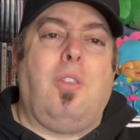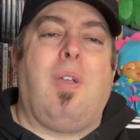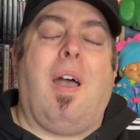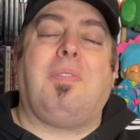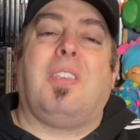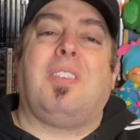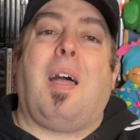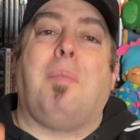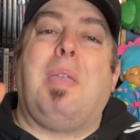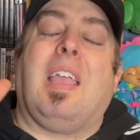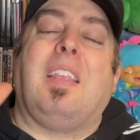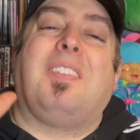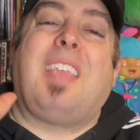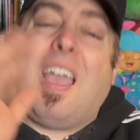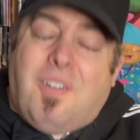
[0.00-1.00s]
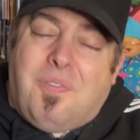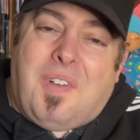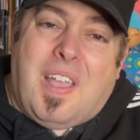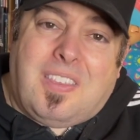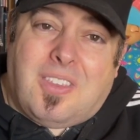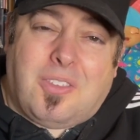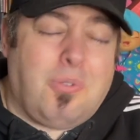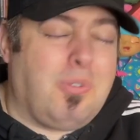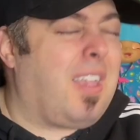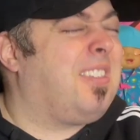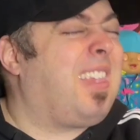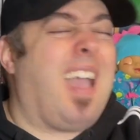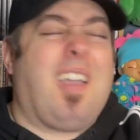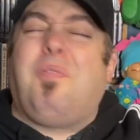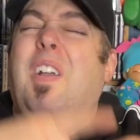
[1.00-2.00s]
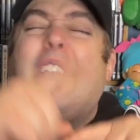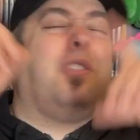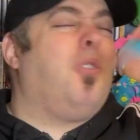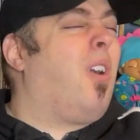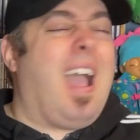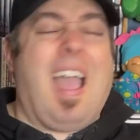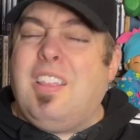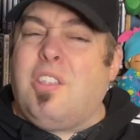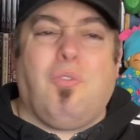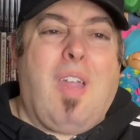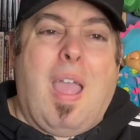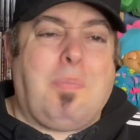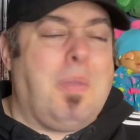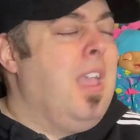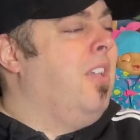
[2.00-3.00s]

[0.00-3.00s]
you have to stop making sacrifices. You start sacrificing all kinds of crap.